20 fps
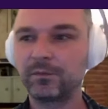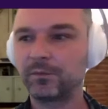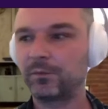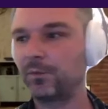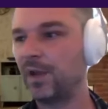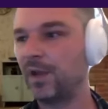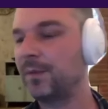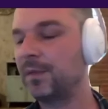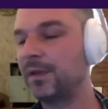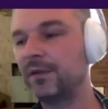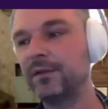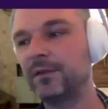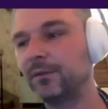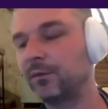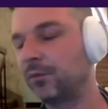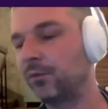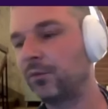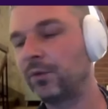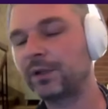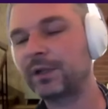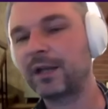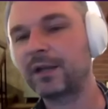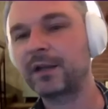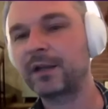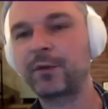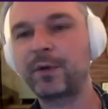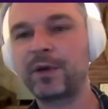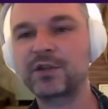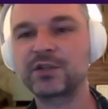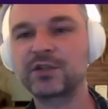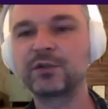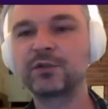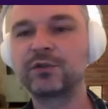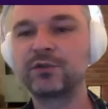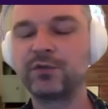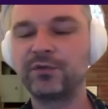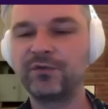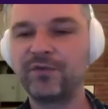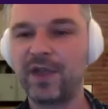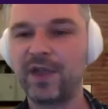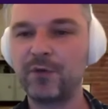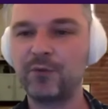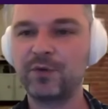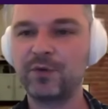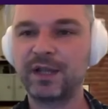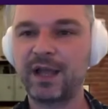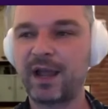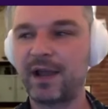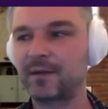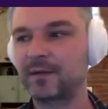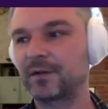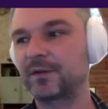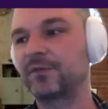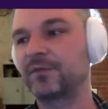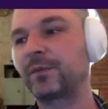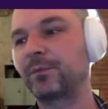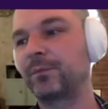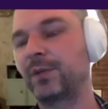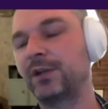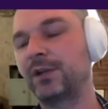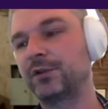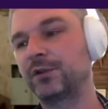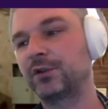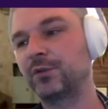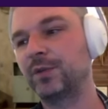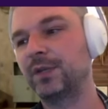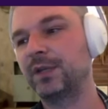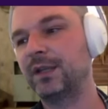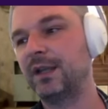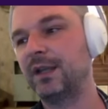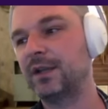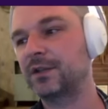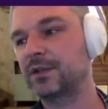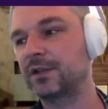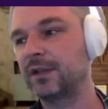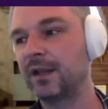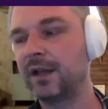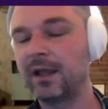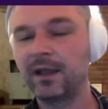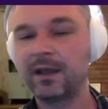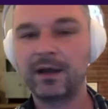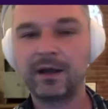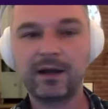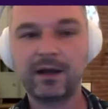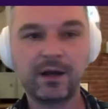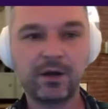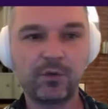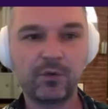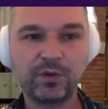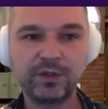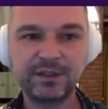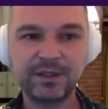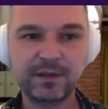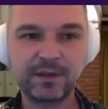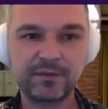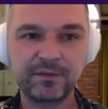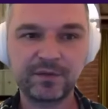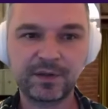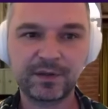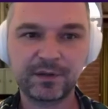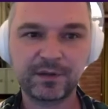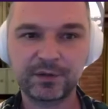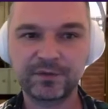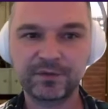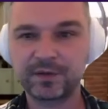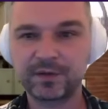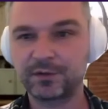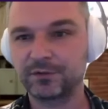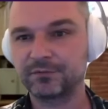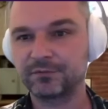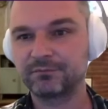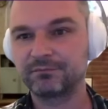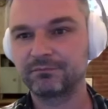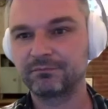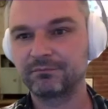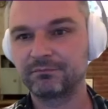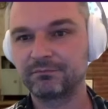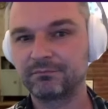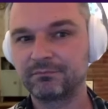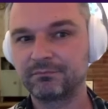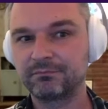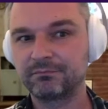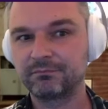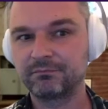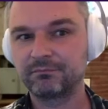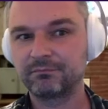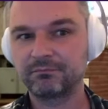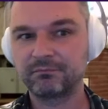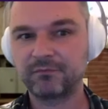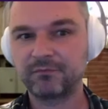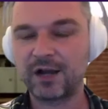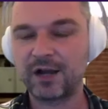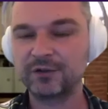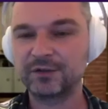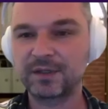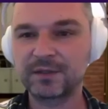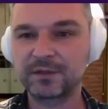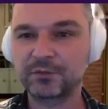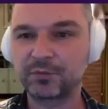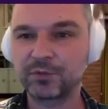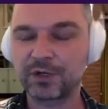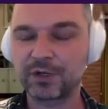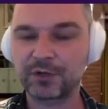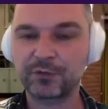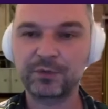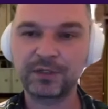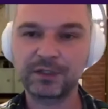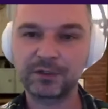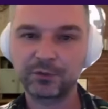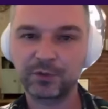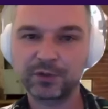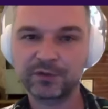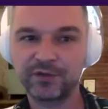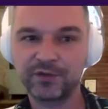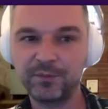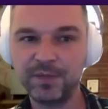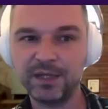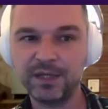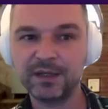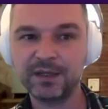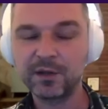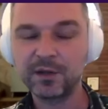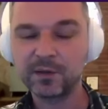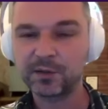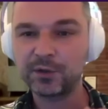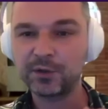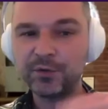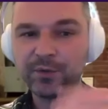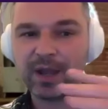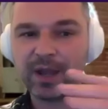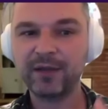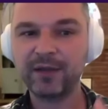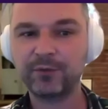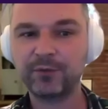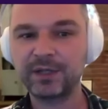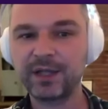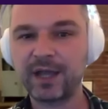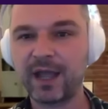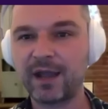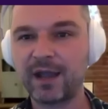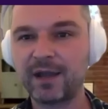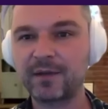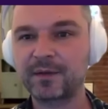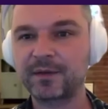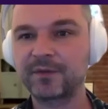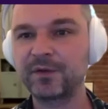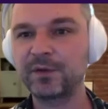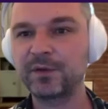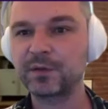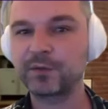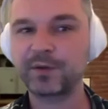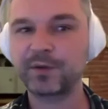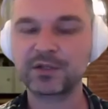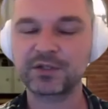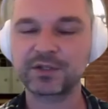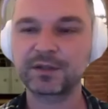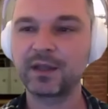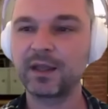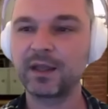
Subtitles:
Maybe what kind of question do they want answered by your documentation? What does this service do? How does it work? Will it work for me? So you want to answer those questions.